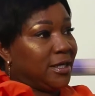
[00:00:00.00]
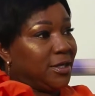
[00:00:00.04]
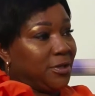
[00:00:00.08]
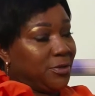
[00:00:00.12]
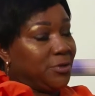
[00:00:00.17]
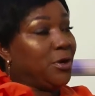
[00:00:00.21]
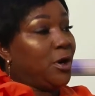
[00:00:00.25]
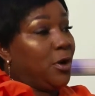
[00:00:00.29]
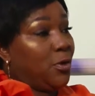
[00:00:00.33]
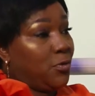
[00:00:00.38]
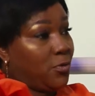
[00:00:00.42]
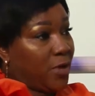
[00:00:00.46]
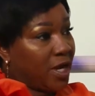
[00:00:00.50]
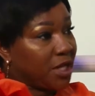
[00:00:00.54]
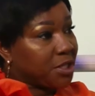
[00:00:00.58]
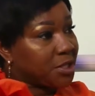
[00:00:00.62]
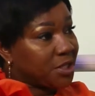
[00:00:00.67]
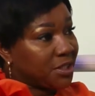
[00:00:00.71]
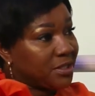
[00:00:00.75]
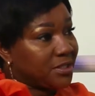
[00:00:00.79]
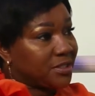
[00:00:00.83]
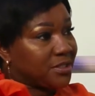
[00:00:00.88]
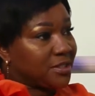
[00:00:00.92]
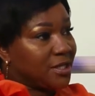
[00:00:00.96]
you know, or
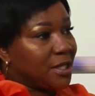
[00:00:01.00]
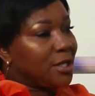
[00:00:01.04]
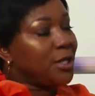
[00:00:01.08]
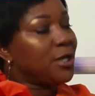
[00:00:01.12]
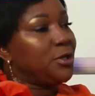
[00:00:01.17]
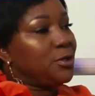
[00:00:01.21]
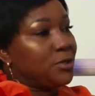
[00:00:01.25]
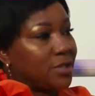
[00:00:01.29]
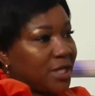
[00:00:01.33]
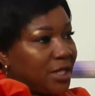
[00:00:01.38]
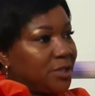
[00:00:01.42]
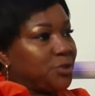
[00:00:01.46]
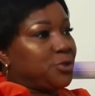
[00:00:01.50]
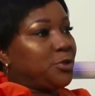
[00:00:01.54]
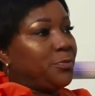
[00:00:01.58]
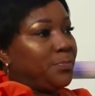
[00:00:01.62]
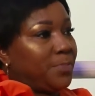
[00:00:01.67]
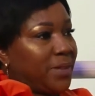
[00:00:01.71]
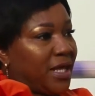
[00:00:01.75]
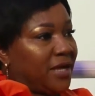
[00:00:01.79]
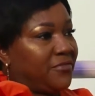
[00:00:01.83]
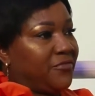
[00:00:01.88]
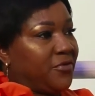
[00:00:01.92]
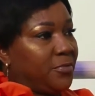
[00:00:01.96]
wedges, you can do
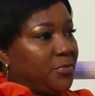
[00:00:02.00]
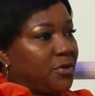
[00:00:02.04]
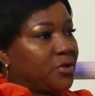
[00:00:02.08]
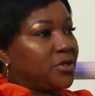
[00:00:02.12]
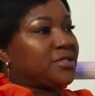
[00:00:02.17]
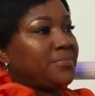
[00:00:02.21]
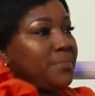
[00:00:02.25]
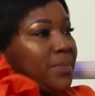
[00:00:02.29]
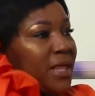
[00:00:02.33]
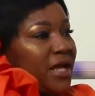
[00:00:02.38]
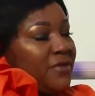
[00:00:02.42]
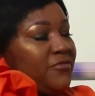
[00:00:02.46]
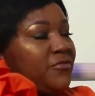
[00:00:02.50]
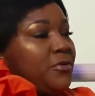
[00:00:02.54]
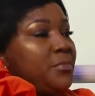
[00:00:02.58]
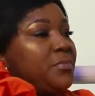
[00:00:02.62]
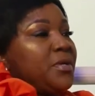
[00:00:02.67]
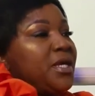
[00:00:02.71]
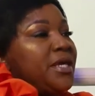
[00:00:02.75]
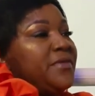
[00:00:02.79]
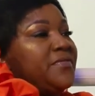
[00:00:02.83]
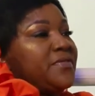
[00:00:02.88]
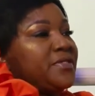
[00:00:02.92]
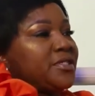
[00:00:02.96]
platform because platform
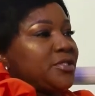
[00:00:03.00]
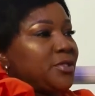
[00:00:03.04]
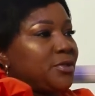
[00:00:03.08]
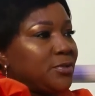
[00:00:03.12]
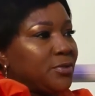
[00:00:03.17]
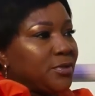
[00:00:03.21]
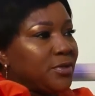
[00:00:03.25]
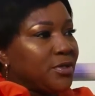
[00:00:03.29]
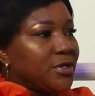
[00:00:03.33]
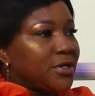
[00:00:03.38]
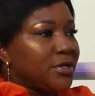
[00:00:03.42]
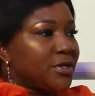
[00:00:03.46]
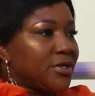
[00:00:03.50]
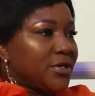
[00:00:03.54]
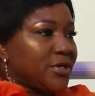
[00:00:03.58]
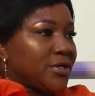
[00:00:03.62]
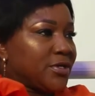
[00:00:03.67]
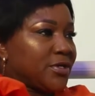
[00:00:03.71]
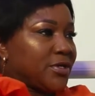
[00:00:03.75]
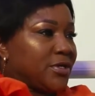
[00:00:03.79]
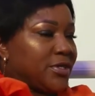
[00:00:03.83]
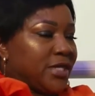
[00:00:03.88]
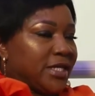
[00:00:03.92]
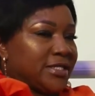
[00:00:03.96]
gives you,
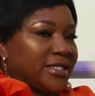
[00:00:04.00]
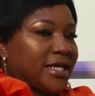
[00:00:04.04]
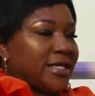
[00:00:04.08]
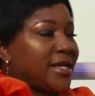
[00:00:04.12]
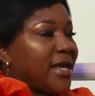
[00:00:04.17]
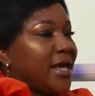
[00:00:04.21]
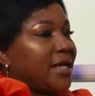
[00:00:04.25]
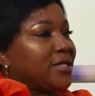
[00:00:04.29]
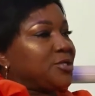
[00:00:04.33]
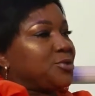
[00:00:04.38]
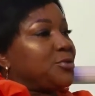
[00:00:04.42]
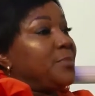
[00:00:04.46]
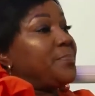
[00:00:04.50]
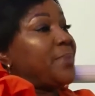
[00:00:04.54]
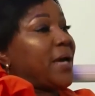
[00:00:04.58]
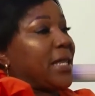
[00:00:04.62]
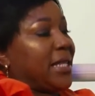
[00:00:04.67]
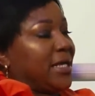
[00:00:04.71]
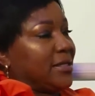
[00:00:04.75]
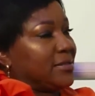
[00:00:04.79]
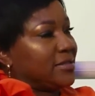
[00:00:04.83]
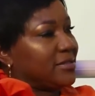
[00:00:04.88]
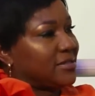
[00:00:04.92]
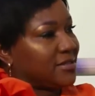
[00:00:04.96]
there's an extra
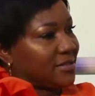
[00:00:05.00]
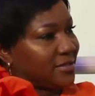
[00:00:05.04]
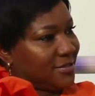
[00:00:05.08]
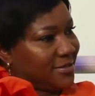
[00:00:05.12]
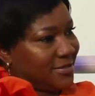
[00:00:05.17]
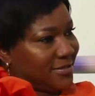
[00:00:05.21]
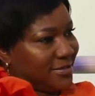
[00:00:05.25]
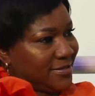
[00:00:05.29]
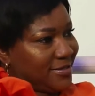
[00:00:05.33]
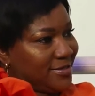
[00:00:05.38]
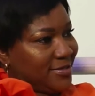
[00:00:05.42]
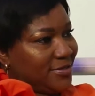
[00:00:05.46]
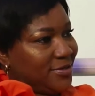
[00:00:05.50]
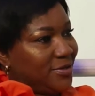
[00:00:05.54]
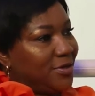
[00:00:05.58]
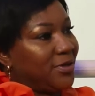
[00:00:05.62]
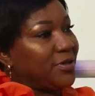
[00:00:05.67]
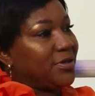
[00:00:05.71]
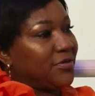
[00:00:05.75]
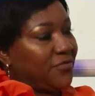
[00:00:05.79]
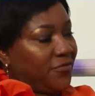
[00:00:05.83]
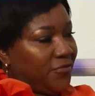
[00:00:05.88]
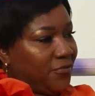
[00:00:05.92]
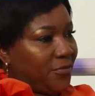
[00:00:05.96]
balance
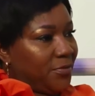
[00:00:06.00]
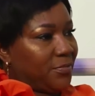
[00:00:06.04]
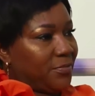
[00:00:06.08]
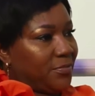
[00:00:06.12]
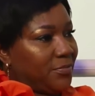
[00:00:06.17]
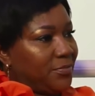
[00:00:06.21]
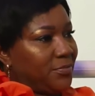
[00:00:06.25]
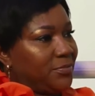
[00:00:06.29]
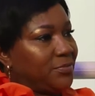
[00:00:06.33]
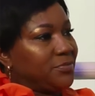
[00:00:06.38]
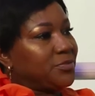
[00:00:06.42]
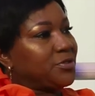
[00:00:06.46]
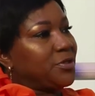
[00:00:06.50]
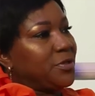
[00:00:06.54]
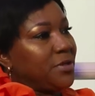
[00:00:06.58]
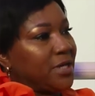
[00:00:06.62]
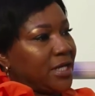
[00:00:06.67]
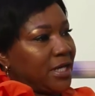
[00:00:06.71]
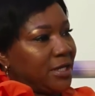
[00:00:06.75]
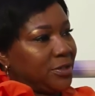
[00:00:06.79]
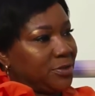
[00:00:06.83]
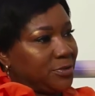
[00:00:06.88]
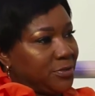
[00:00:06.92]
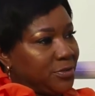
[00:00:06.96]
on the form. So you
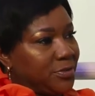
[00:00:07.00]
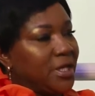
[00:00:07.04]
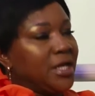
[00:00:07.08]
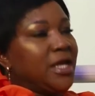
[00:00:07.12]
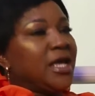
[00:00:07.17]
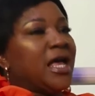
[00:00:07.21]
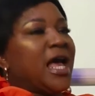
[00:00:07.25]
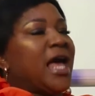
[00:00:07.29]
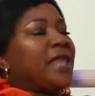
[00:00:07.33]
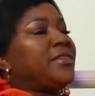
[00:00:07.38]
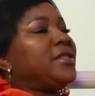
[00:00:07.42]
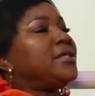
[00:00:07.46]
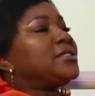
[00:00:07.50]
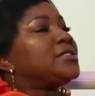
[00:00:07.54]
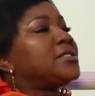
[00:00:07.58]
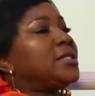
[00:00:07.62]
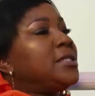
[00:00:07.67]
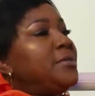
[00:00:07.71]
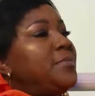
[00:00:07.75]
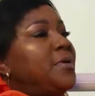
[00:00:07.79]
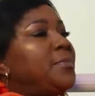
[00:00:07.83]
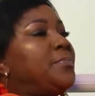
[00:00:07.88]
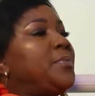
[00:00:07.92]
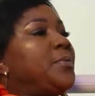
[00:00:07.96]
can do it. And then
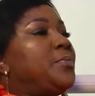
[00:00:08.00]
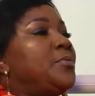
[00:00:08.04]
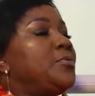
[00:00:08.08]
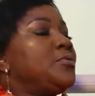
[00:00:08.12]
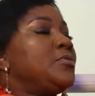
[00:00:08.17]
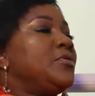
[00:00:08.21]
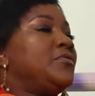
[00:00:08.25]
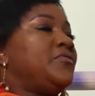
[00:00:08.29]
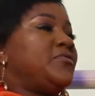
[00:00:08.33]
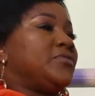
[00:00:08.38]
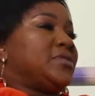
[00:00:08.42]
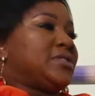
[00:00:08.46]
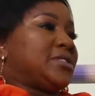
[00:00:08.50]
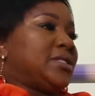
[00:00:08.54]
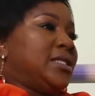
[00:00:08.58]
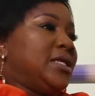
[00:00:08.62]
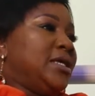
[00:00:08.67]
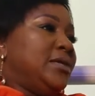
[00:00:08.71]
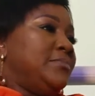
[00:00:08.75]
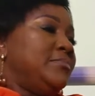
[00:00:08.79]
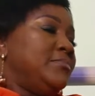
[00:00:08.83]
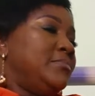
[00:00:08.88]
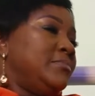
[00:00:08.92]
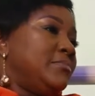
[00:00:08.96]
slimmer people go for
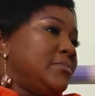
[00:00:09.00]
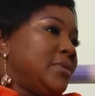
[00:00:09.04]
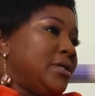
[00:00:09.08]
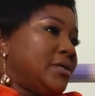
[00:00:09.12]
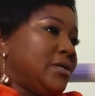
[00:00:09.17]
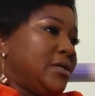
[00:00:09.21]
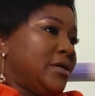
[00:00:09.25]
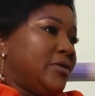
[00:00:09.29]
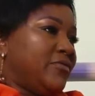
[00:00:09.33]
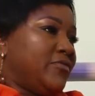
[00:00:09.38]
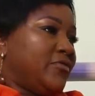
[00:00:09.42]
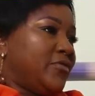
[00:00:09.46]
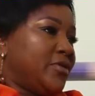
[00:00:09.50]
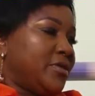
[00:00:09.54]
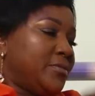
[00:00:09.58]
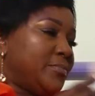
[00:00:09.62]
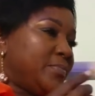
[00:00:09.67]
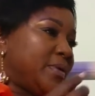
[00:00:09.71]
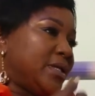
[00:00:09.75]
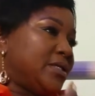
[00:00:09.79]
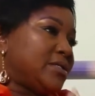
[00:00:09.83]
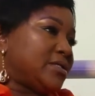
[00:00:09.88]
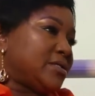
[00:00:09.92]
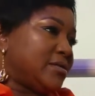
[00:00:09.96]
slim, for the
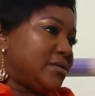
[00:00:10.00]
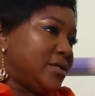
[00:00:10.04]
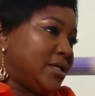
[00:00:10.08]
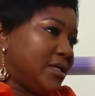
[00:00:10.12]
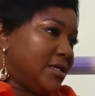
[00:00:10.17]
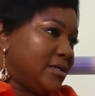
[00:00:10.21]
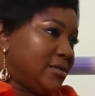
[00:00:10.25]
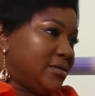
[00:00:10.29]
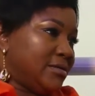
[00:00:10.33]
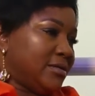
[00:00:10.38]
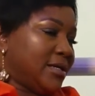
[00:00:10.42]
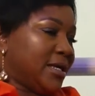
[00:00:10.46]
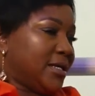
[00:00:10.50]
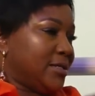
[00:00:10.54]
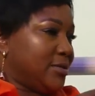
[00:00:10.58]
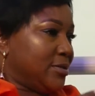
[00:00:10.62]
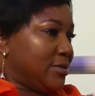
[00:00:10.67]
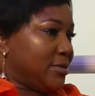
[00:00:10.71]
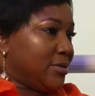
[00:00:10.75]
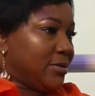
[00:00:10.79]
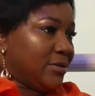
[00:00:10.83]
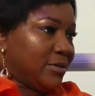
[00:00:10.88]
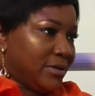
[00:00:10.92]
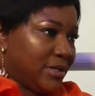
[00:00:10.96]
pencil heel and
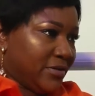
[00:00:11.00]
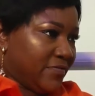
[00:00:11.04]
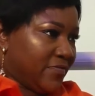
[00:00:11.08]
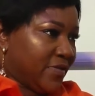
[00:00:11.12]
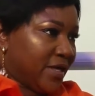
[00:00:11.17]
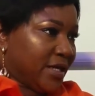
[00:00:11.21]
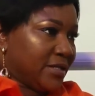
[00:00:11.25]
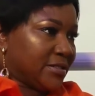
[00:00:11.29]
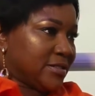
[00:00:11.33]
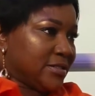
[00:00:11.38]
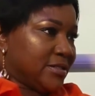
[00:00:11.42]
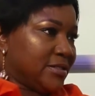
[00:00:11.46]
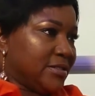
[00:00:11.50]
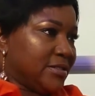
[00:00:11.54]
all of that.